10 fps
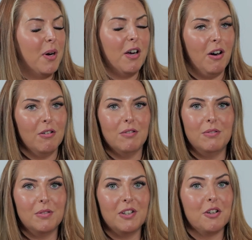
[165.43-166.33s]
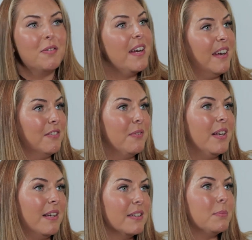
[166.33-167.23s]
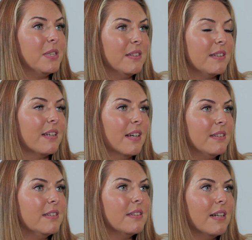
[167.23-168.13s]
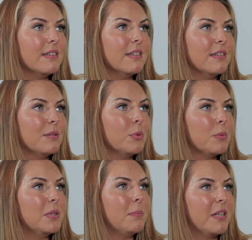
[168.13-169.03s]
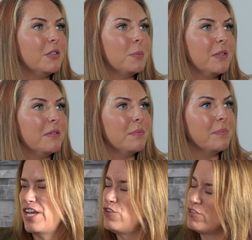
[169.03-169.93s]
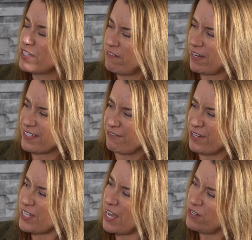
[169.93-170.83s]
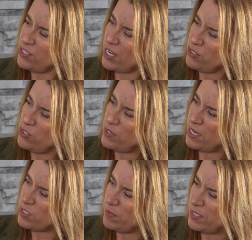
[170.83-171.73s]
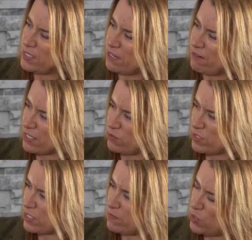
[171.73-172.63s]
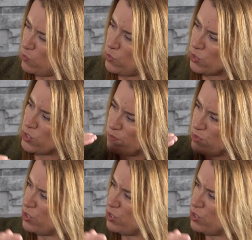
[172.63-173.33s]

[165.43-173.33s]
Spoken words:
My whole career really has been dedicated to lettings and property management. And you're a director, right? So how did you get to be a director? Was that something you worked up